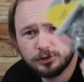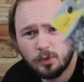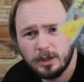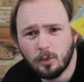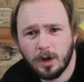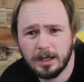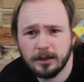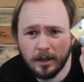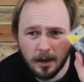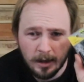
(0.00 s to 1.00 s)
21.
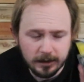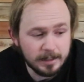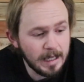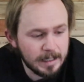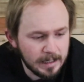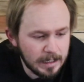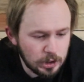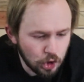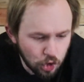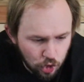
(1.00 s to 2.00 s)

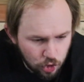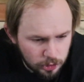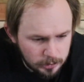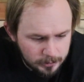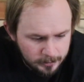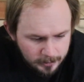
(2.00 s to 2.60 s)
Gagagoon.